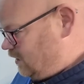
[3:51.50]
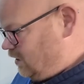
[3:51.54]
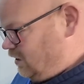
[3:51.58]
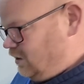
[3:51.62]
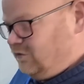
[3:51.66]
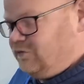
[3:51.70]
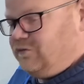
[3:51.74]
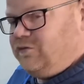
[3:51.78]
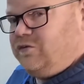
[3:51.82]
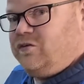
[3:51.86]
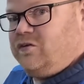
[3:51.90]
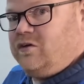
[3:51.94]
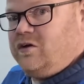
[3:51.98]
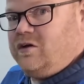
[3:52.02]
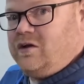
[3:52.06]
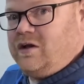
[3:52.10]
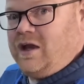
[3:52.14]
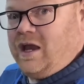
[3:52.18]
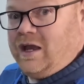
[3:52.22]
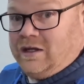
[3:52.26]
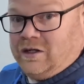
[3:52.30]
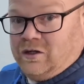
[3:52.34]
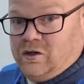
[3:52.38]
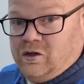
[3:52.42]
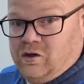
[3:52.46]
earth
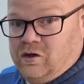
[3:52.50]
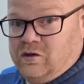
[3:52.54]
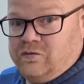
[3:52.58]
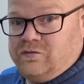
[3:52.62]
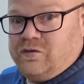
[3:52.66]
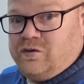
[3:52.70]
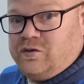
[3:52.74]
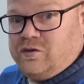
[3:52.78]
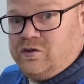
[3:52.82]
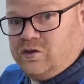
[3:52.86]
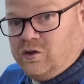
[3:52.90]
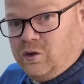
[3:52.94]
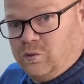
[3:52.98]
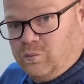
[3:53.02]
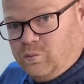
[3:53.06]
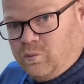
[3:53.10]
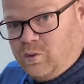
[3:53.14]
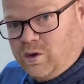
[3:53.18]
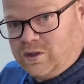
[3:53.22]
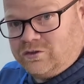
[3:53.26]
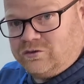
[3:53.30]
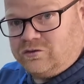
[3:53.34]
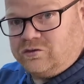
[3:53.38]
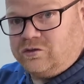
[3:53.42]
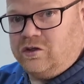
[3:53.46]
and live, you've got
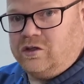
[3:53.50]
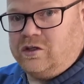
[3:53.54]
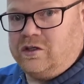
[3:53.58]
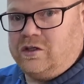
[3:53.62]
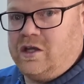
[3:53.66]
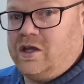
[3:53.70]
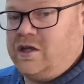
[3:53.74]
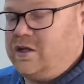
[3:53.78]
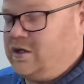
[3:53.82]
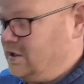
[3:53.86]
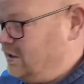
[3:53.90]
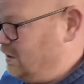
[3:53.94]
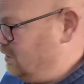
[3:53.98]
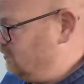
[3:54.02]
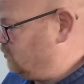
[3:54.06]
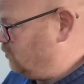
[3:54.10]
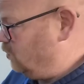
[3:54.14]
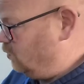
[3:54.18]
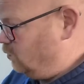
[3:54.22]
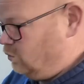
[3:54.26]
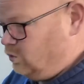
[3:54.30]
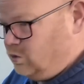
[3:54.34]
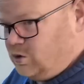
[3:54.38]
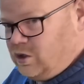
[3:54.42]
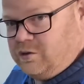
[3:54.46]
one circuit going out, it's
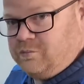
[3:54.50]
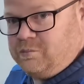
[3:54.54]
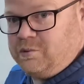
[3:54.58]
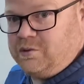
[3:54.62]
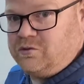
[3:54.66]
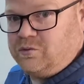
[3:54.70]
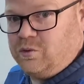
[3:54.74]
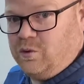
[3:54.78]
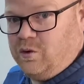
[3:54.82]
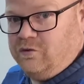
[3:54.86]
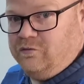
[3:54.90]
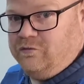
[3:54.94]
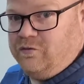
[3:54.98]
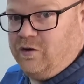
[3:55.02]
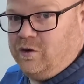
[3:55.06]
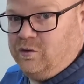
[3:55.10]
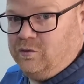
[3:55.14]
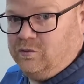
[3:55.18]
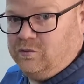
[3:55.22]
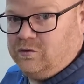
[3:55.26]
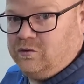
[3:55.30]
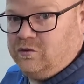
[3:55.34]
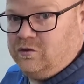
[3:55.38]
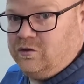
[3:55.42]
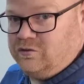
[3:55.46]
all going to be 12
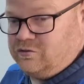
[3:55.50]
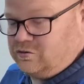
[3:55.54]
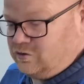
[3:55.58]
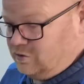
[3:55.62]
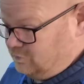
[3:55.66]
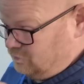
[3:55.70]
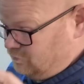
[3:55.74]
volt, literally